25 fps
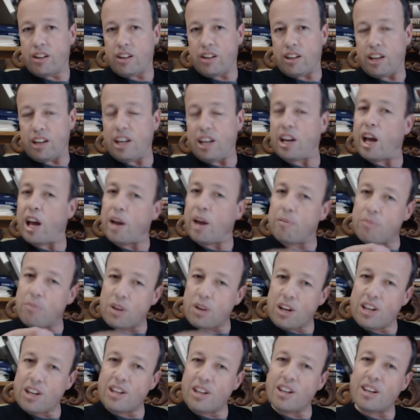He can
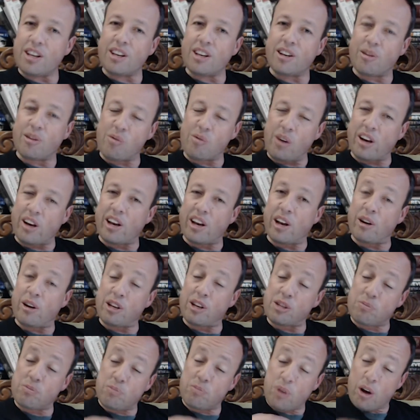be the one that
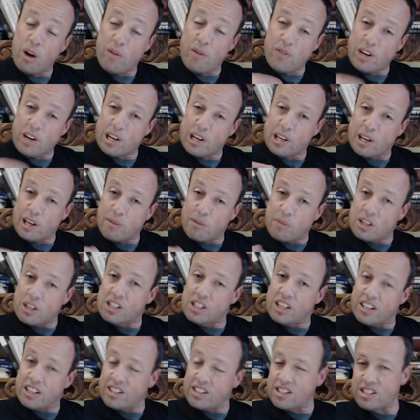is permanently
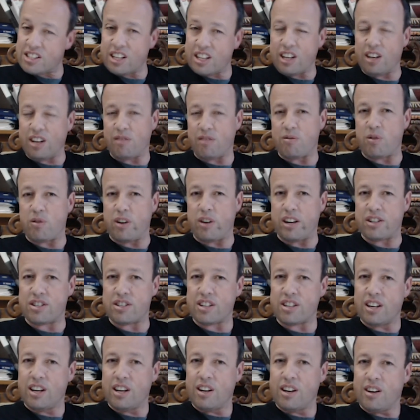busy interceding for us